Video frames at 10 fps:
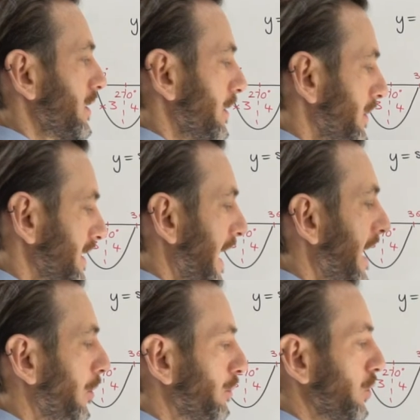something to
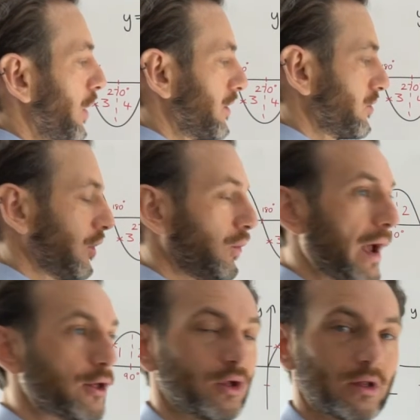help you answer a
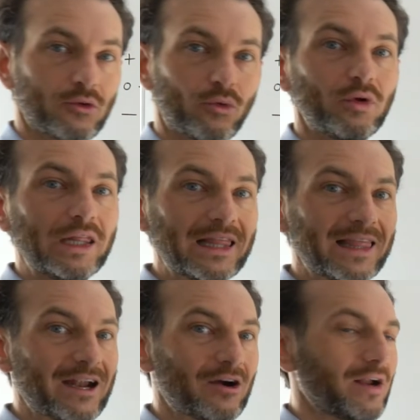question. It's not really
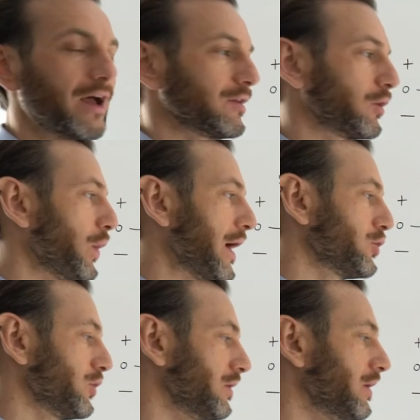there as a
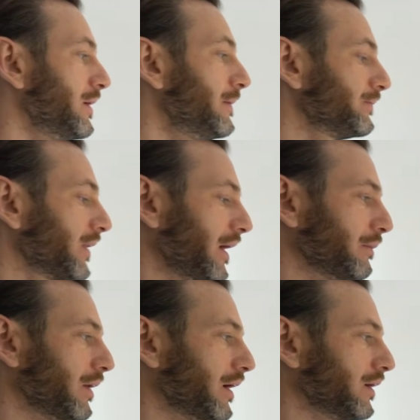question,
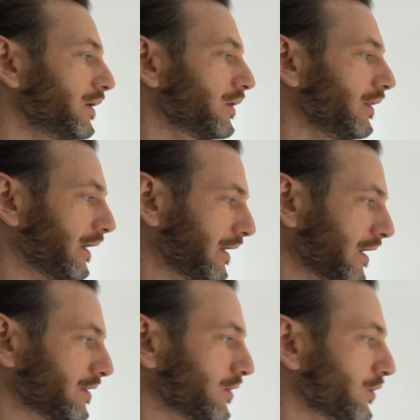like
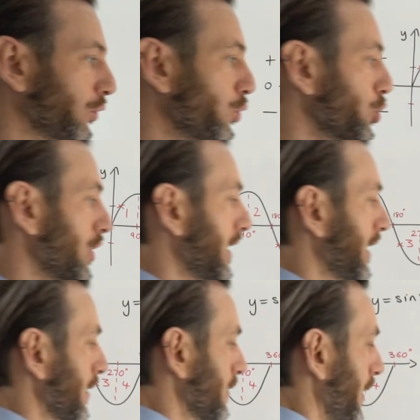as a solution
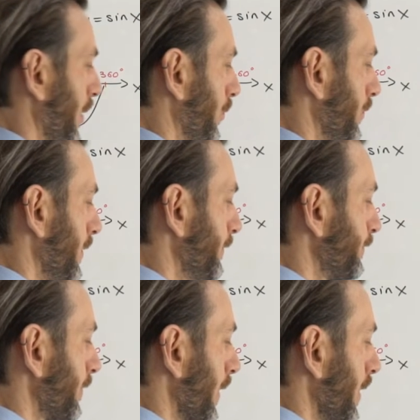in itself.
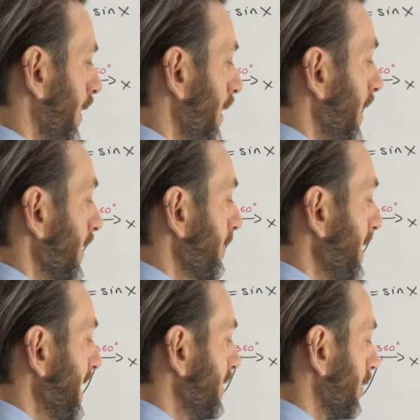The
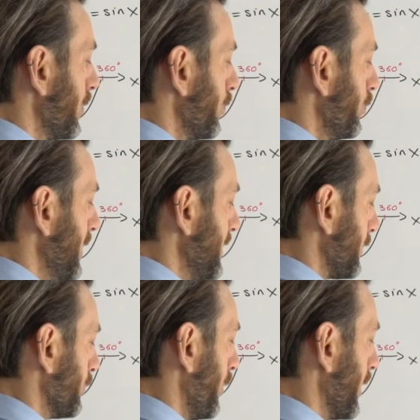main
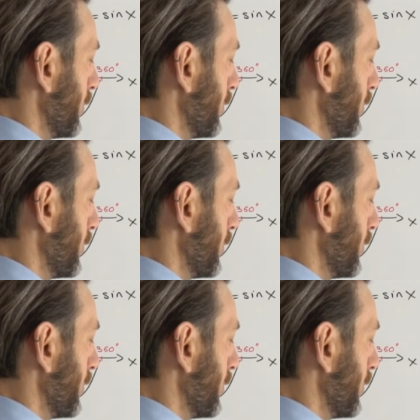reason why